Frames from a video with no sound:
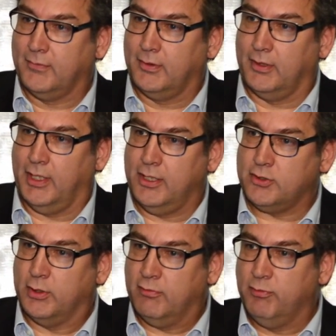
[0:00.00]

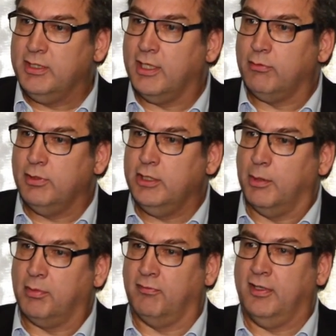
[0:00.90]
So if we can really
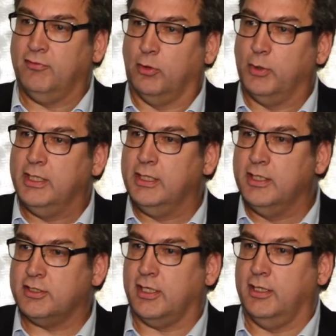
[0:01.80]
prevent already
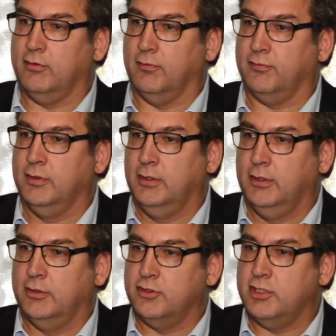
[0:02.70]
this kind
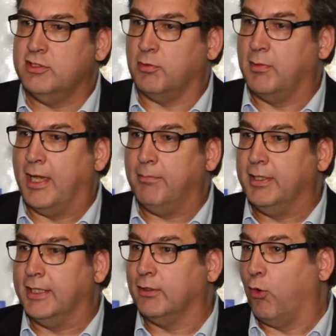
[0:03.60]
of disease from
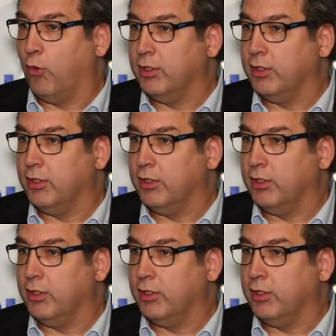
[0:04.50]
happening or